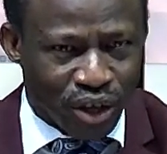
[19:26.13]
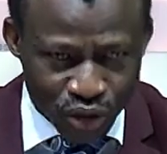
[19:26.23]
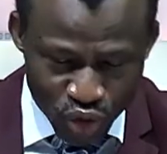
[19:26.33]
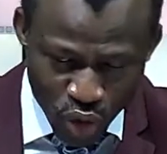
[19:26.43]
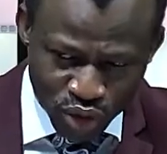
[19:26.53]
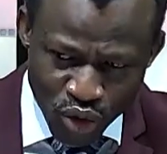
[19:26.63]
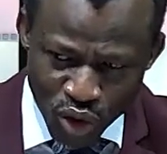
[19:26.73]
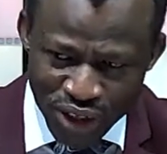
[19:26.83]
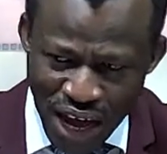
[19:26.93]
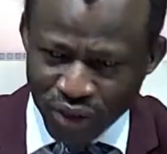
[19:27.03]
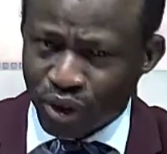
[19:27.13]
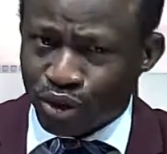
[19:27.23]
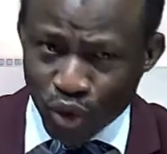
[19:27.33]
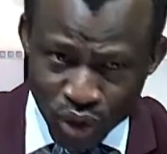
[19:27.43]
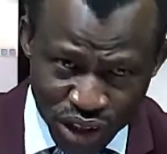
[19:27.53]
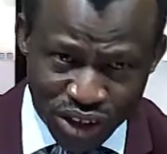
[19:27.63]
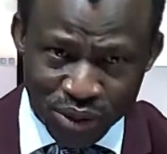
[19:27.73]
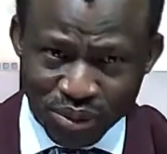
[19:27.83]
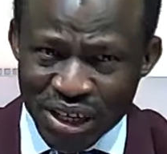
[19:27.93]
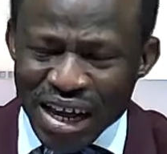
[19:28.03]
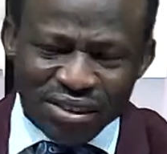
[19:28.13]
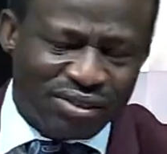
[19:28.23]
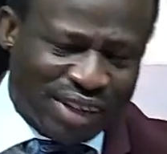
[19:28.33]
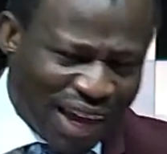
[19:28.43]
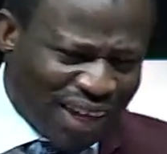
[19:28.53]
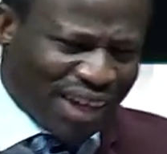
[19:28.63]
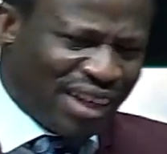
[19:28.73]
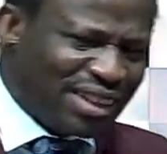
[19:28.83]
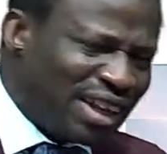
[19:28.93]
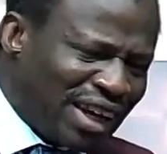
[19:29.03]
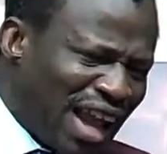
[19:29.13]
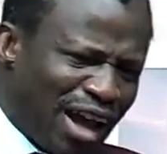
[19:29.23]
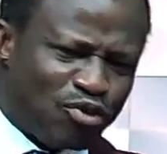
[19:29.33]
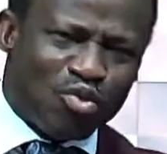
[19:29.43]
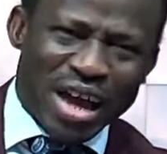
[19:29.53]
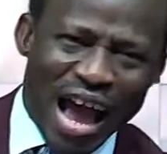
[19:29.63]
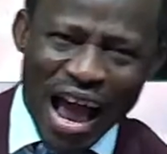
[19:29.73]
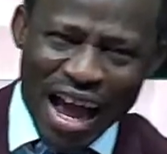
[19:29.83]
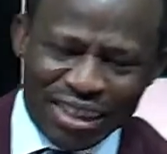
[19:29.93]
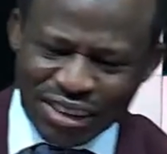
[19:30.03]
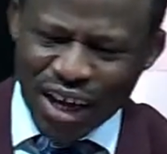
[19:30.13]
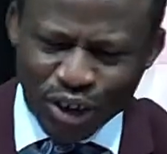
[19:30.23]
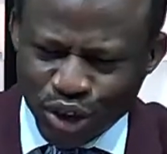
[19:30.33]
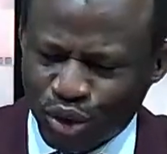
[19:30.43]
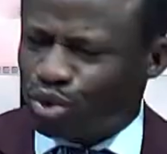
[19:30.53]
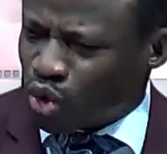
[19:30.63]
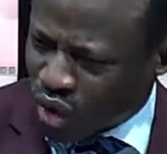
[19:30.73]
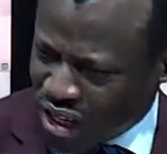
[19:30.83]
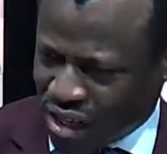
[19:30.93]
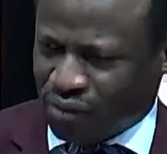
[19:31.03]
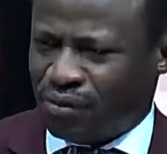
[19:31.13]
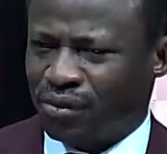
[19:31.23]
Don't go down to Egypt. Stay in the land where I tell you to live.